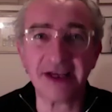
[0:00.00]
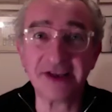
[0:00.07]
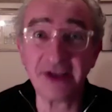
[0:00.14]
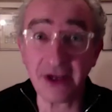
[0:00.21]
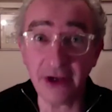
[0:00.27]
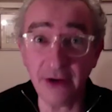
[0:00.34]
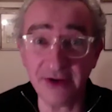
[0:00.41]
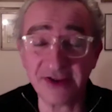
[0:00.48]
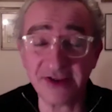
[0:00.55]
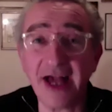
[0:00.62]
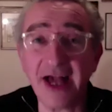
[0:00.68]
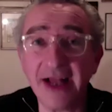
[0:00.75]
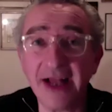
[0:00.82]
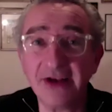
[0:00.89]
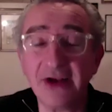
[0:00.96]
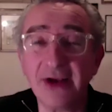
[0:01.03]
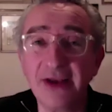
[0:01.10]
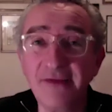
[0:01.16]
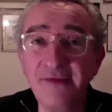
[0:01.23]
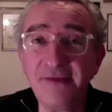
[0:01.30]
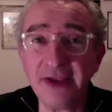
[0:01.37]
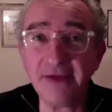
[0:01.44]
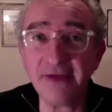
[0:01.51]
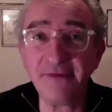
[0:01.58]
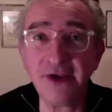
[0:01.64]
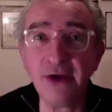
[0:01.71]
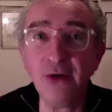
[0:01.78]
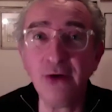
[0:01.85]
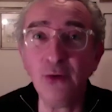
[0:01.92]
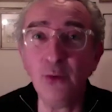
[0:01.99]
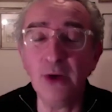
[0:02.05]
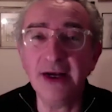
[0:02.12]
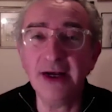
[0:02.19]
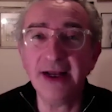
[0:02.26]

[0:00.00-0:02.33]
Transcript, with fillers: as you said, you know, if, if you,